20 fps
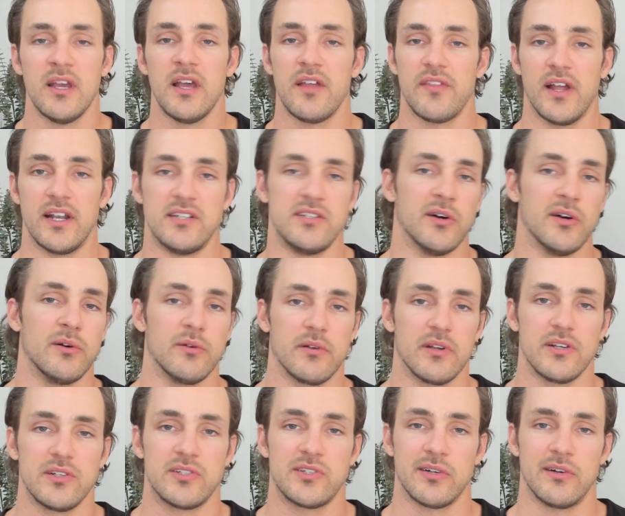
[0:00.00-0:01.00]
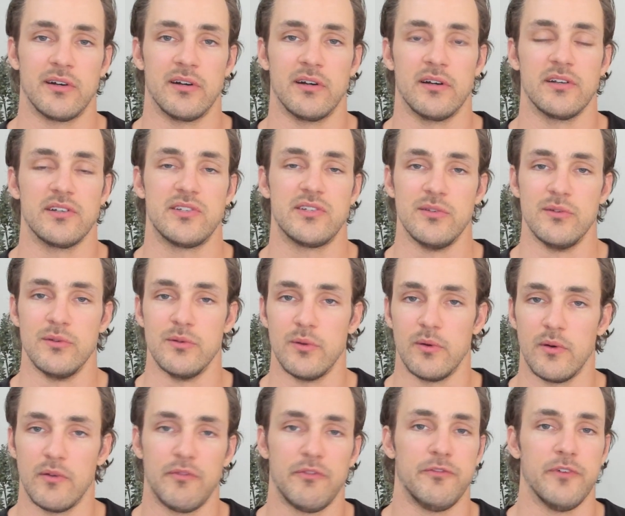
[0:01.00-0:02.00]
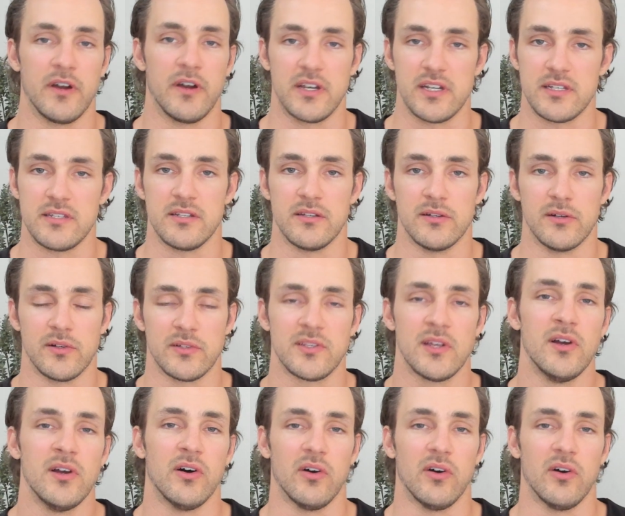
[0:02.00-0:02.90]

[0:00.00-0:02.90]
that don't turn to funded deals,